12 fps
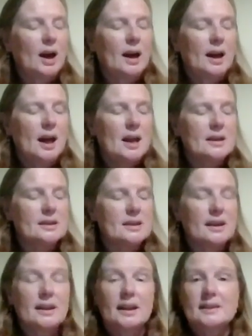
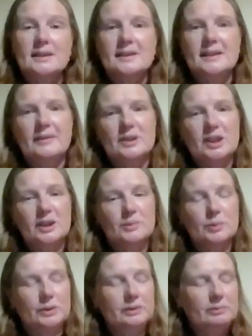And that's 7
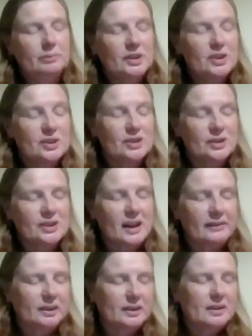times 1, which is just
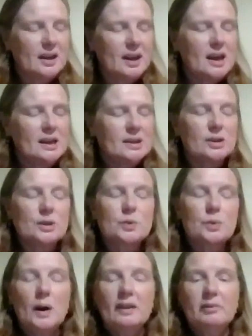7. So
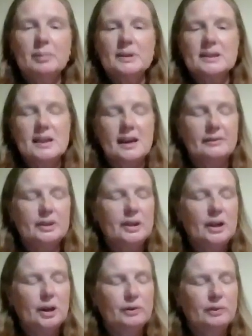12 plus
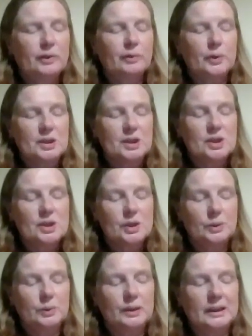
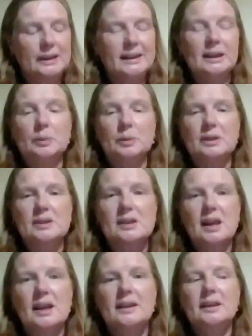7/42 equals
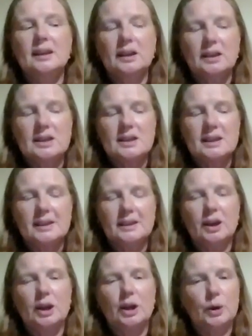
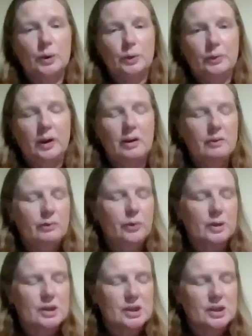
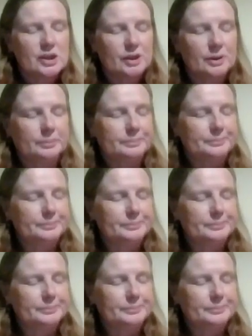19/42.